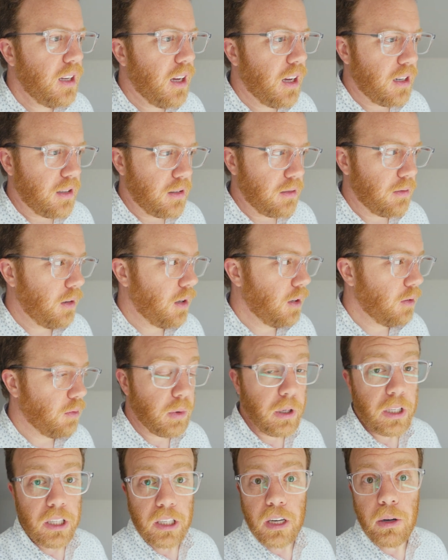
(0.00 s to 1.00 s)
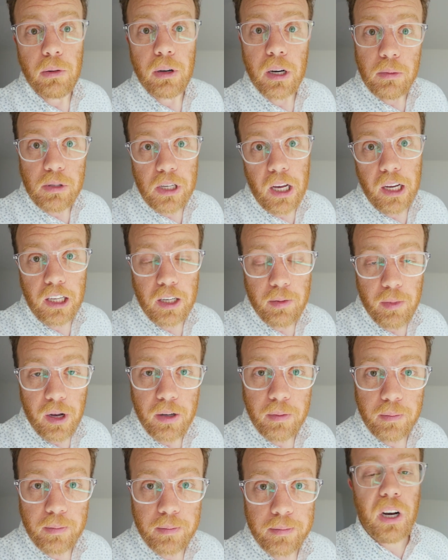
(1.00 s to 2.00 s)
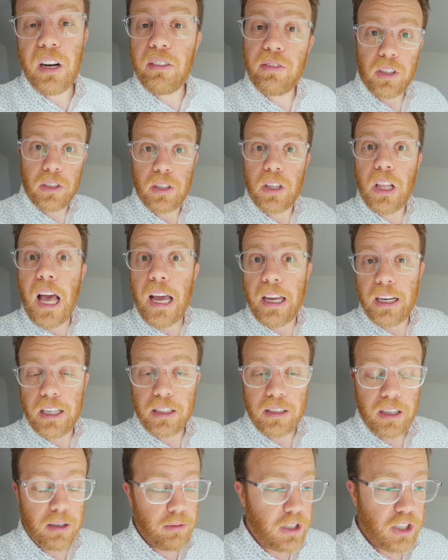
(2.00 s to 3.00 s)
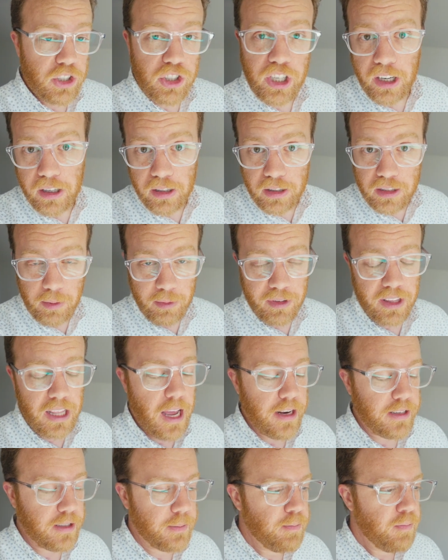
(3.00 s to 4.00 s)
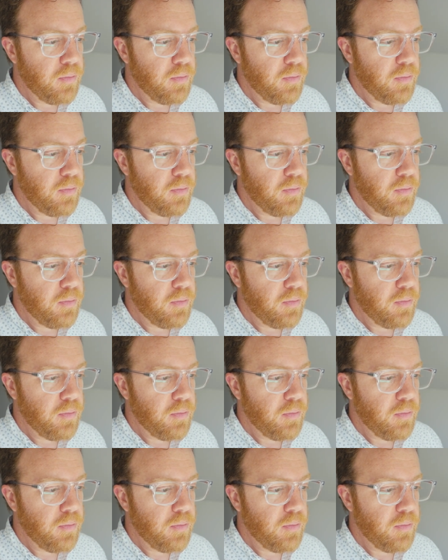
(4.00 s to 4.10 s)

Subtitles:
I don't really know what I'm talking about, but I've learned a lot and I want to share some of that.